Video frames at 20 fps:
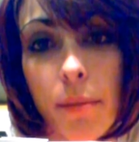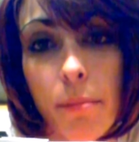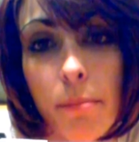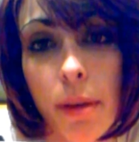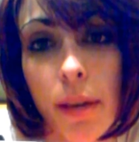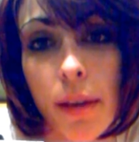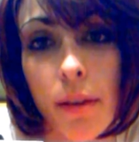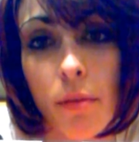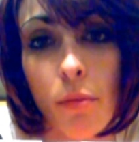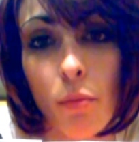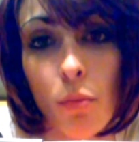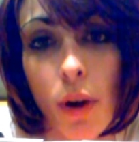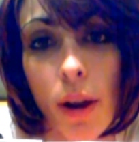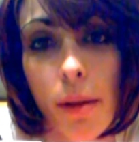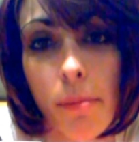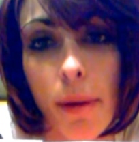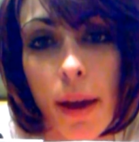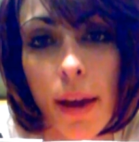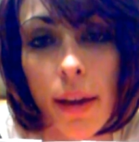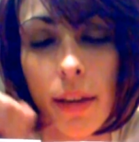pin
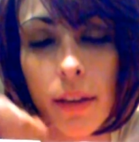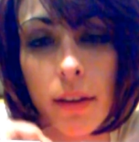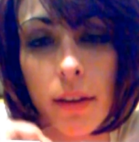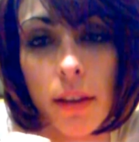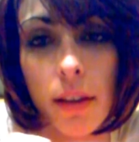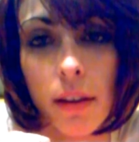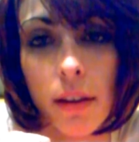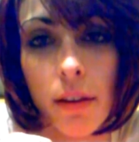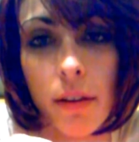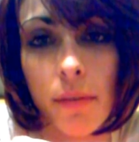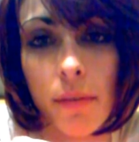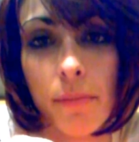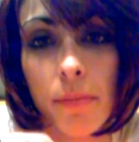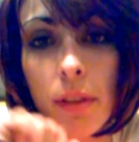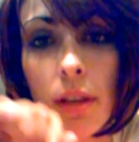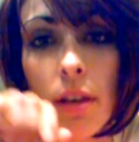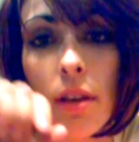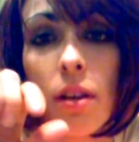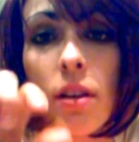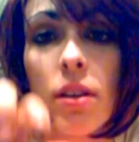right back in here.
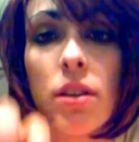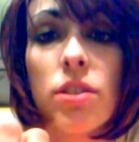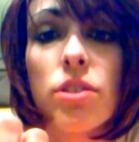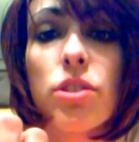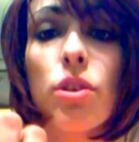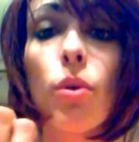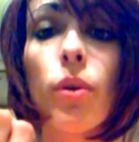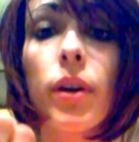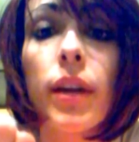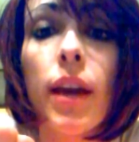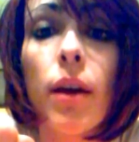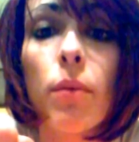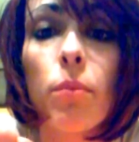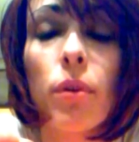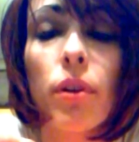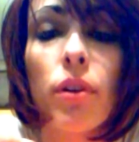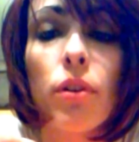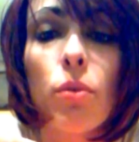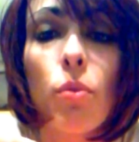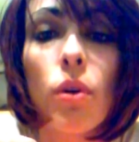So again,
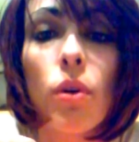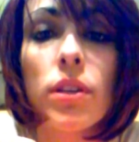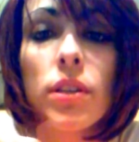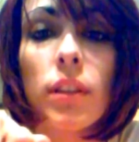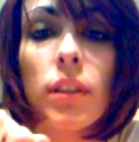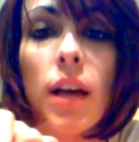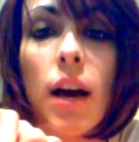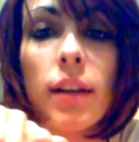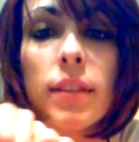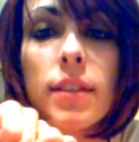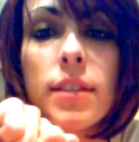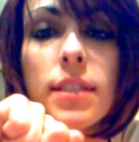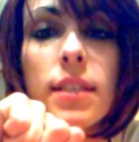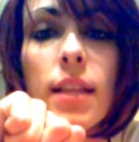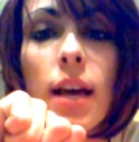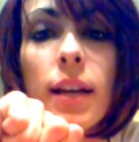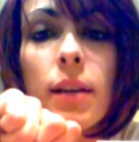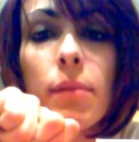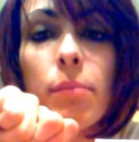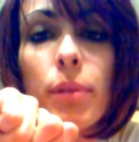we're going to want to lock the
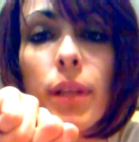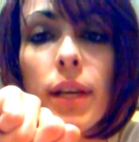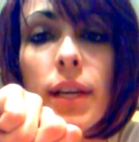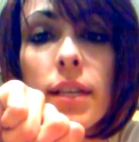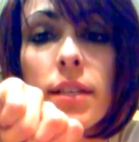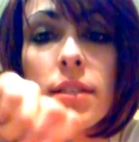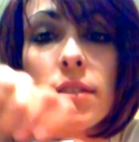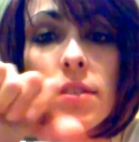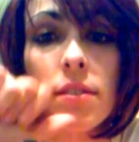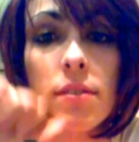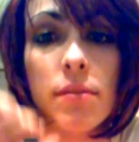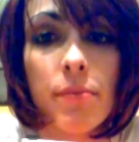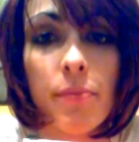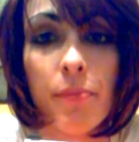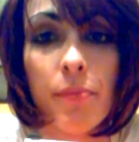slide in place.